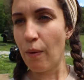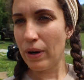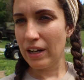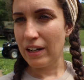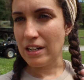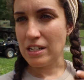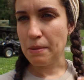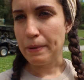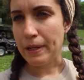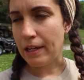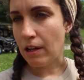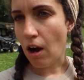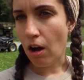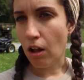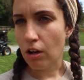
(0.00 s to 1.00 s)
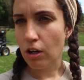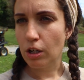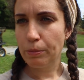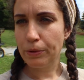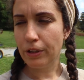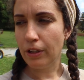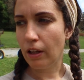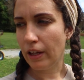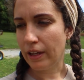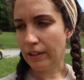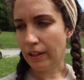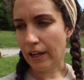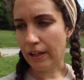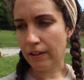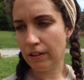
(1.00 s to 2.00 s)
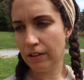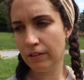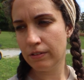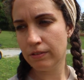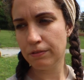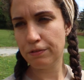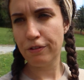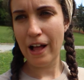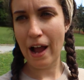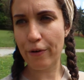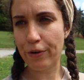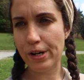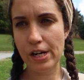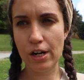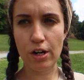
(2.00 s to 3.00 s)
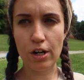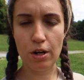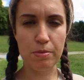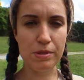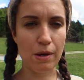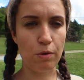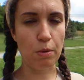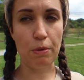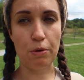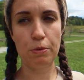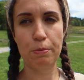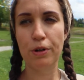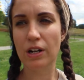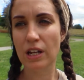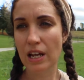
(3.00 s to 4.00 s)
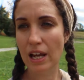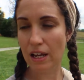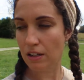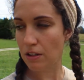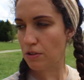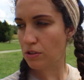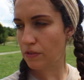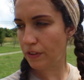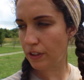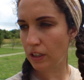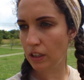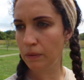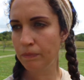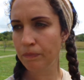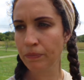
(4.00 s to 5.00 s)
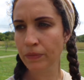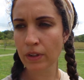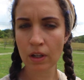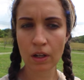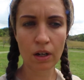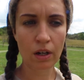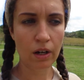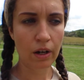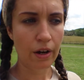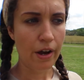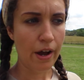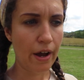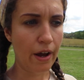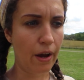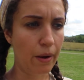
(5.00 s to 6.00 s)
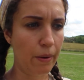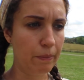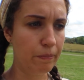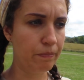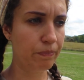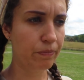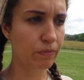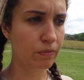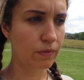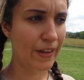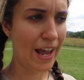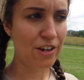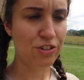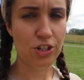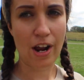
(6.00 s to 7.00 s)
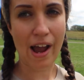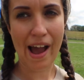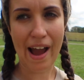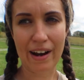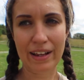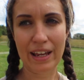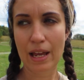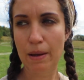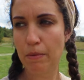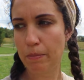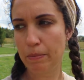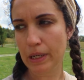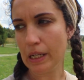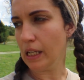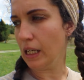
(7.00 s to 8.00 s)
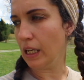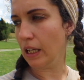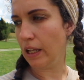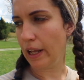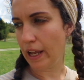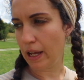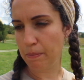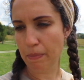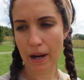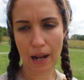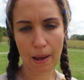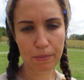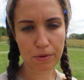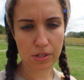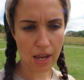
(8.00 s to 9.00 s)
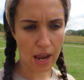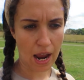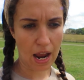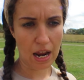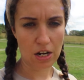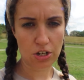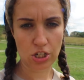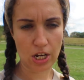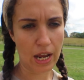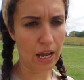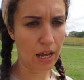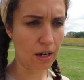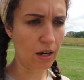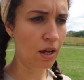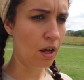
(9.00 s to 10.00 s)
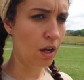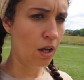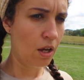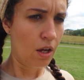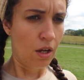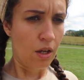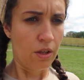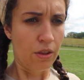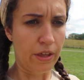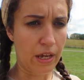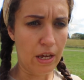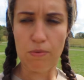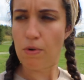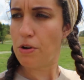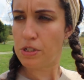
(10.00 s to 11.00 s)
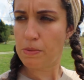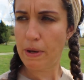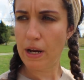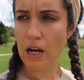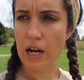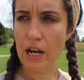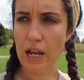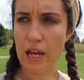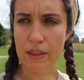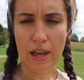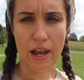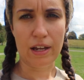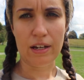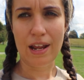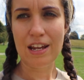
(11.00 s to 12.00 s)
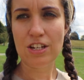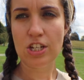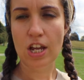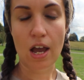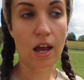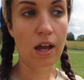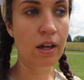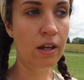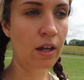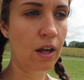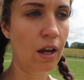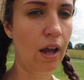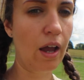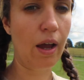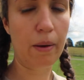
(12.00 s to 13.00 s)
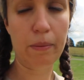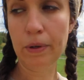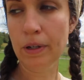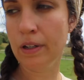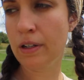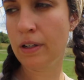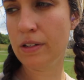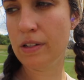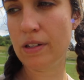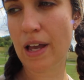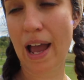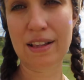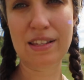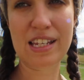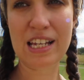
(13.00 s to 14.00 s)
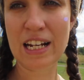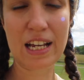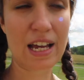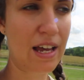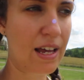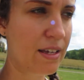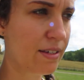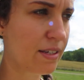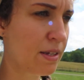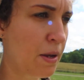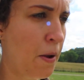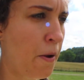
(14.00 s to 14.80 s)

wanted it to be all herbal and like flowering herbs that were both pretty and useful. Last year I had chamomile and pineapple sage and the rosemary and echinacea. I had zinnias,